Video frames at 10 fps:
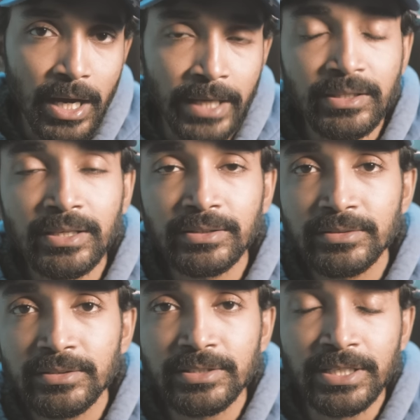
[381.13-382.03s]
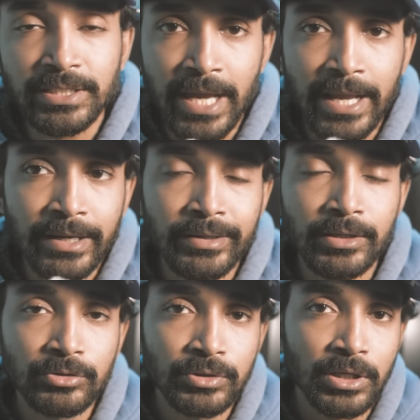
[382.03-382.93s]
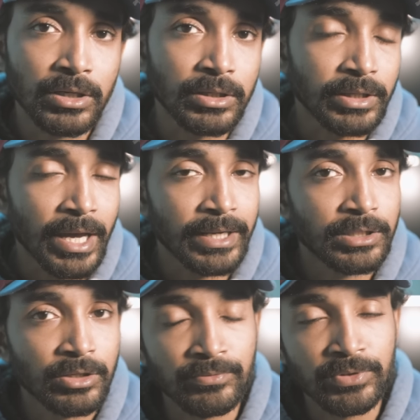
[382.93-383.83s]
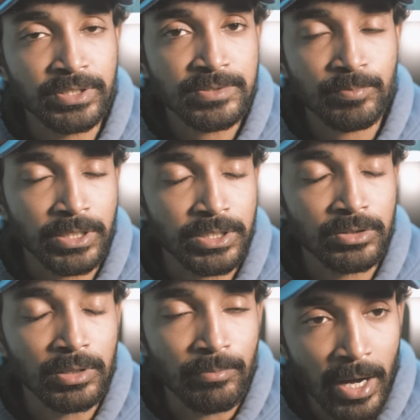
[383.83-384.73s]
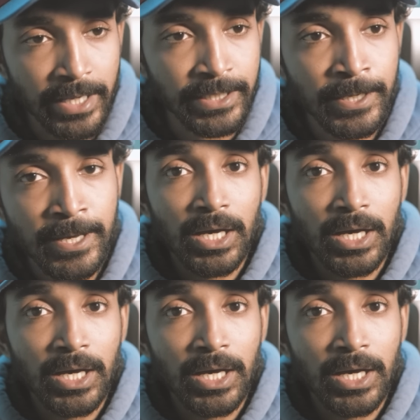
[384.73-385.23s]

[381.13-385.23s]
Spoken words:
I think this is inherited to the character of this particular bike,